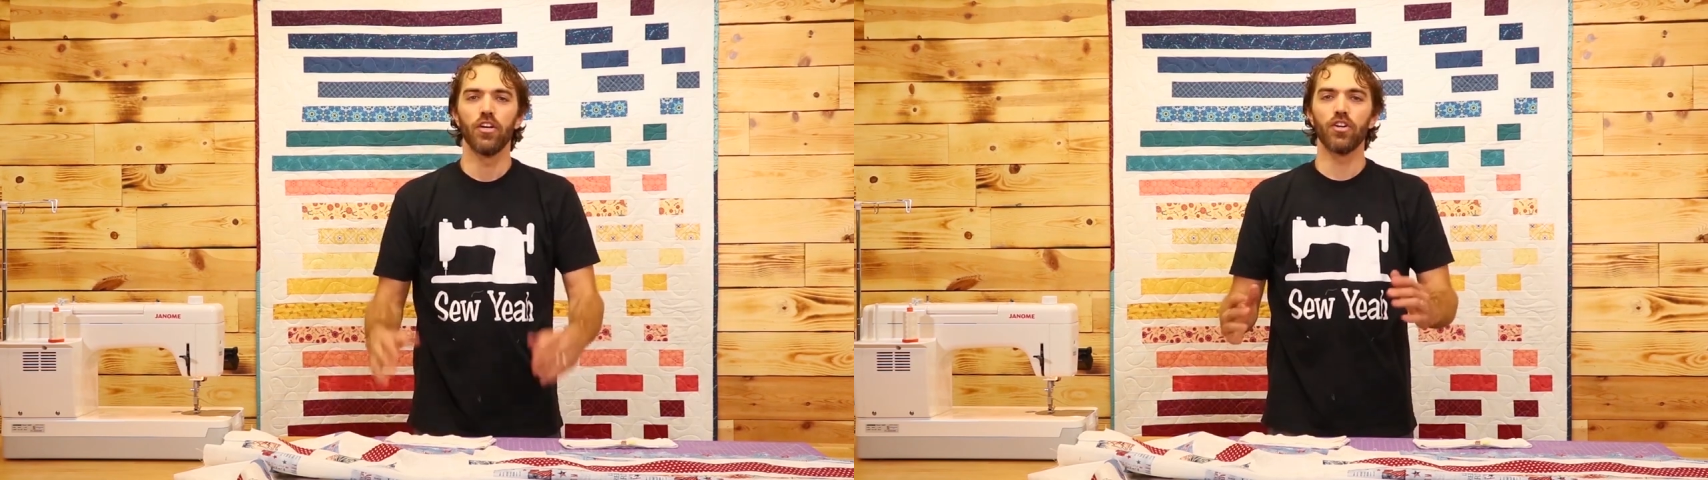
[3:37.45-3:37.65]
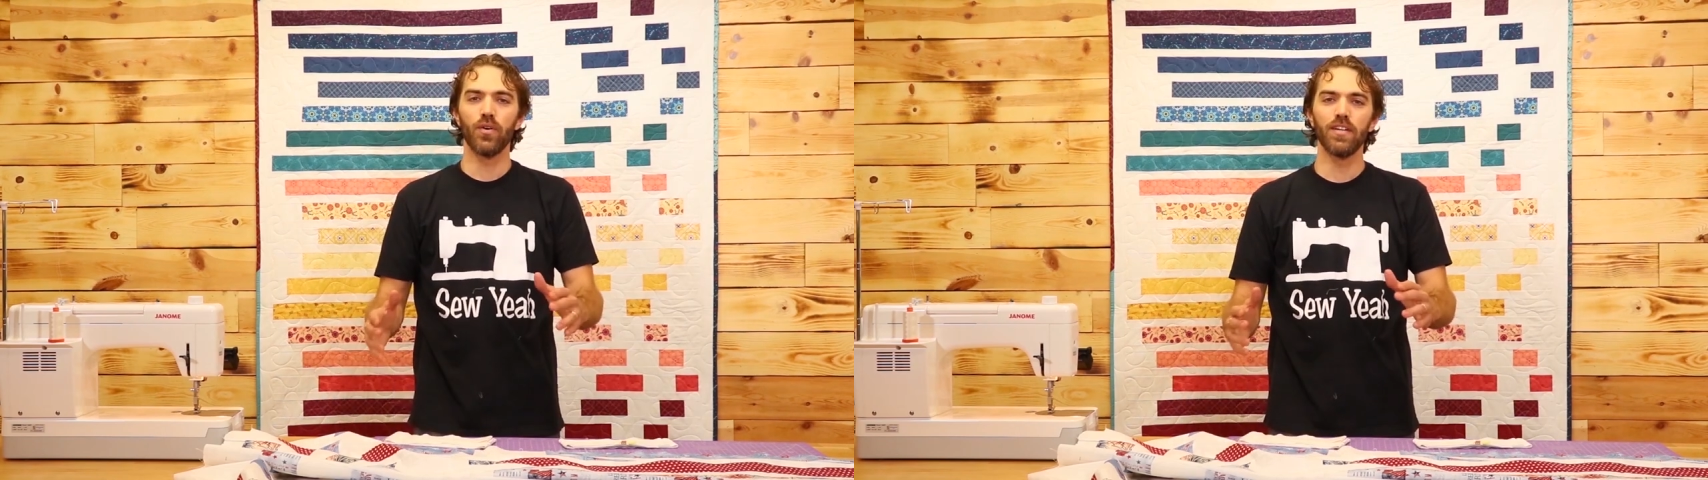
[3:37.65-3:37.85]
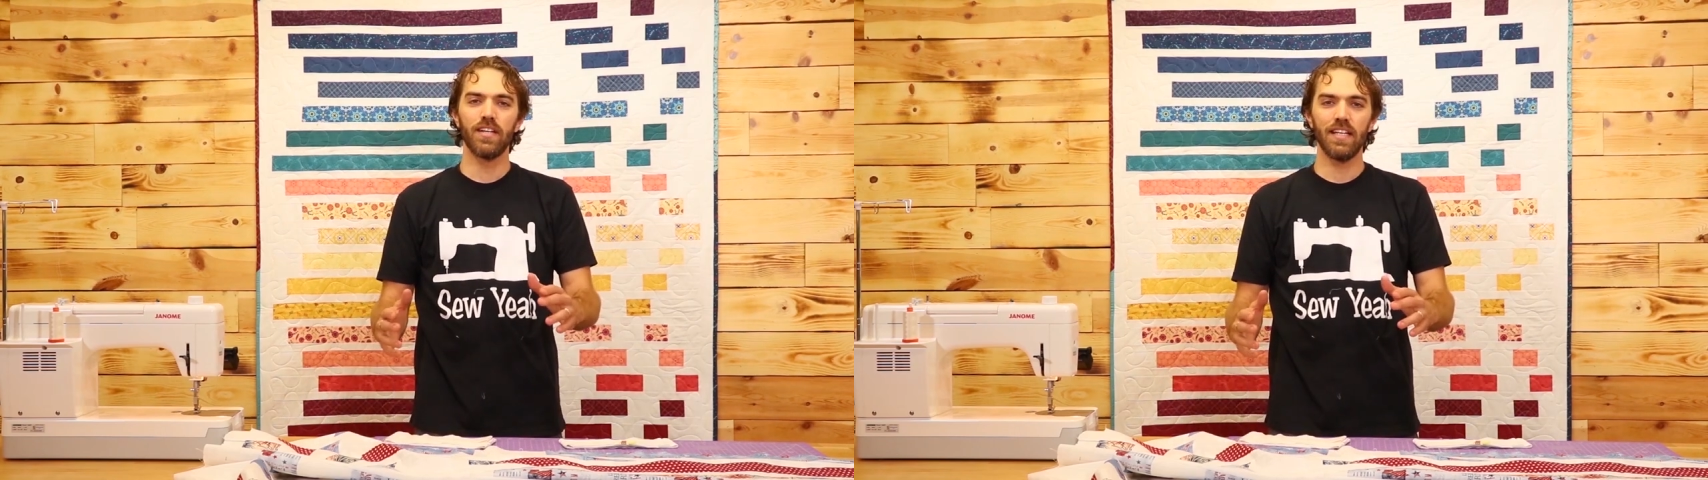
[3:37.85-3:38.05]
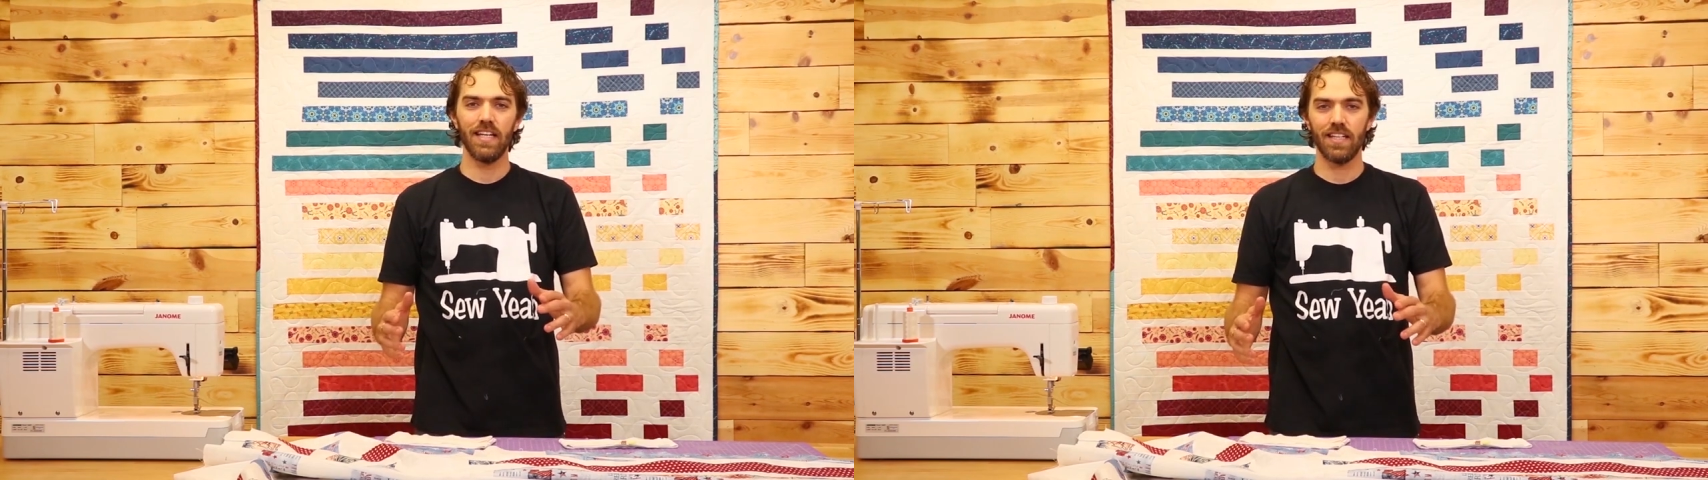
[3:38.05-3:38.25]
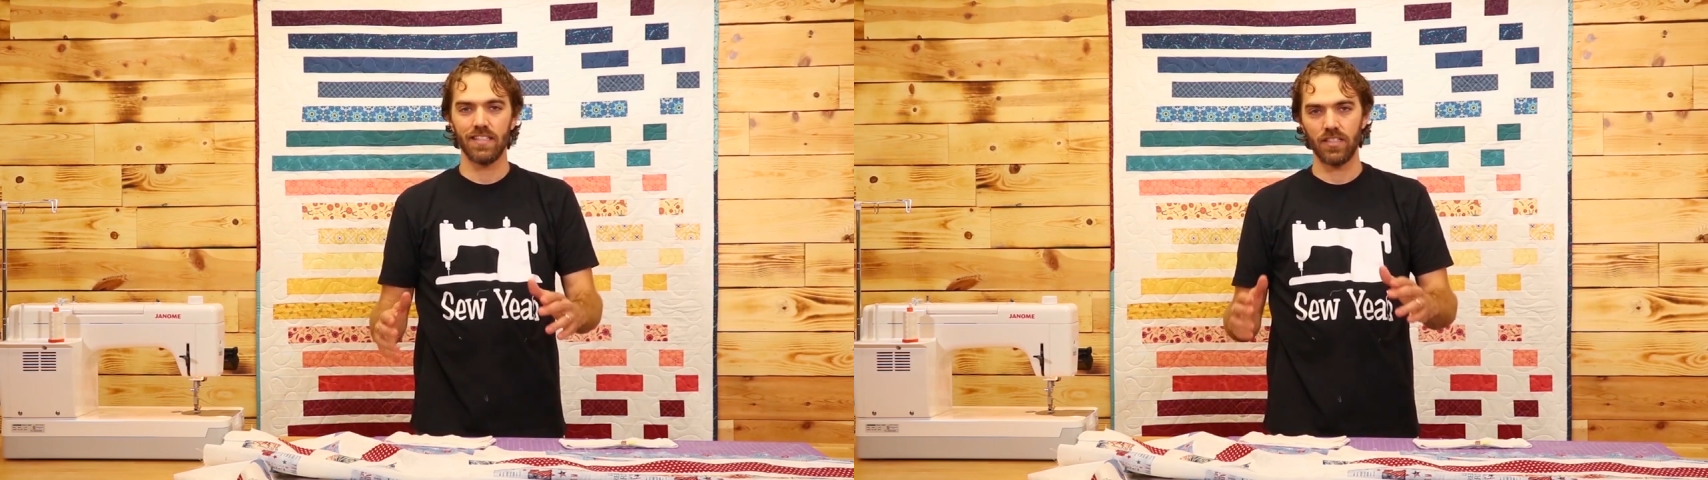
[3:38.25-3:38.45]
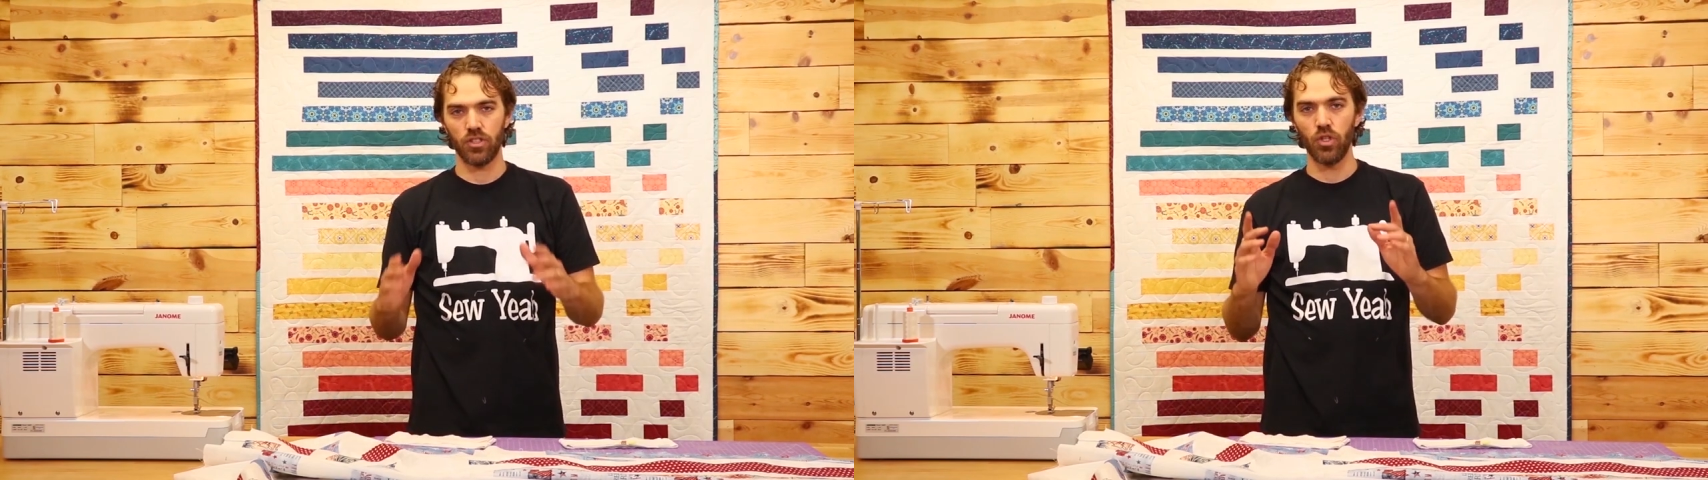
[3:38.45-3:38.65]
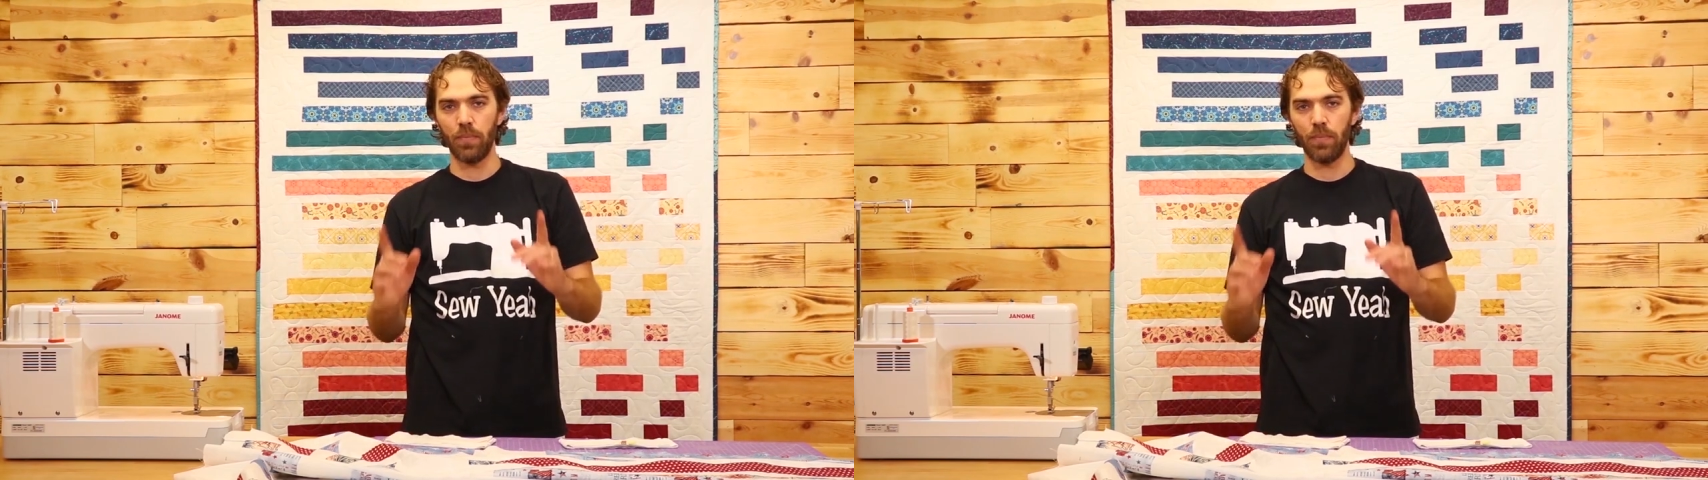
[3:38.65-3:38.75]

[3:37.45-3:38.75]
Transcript: You're going to need two